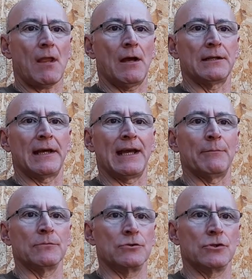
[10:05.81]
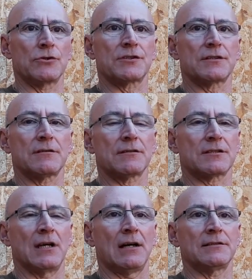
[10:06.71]
and I am just
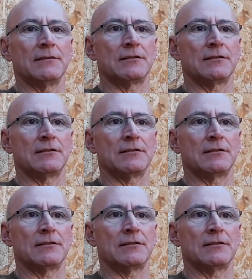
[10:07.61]
starting